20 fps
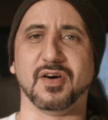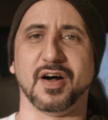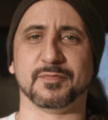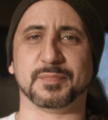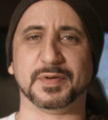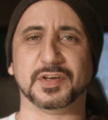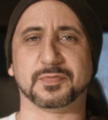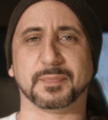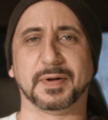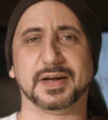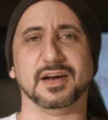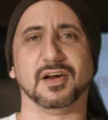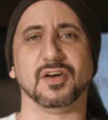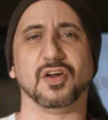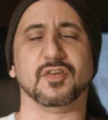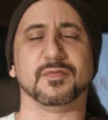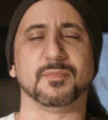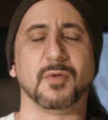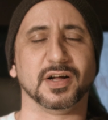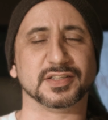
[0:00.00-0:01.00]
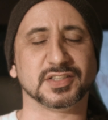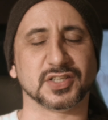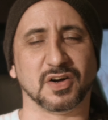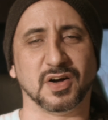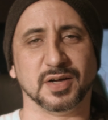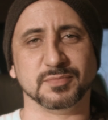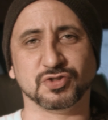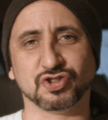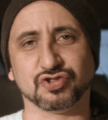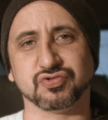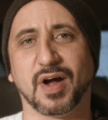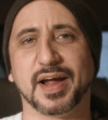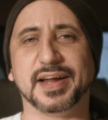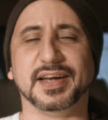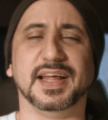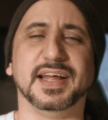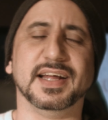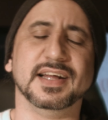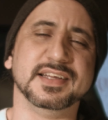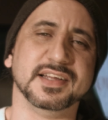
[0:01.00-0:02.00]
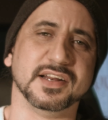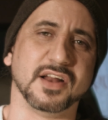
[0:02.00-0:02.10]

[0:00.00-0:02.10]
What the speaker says: I've been spending a lot of my time training.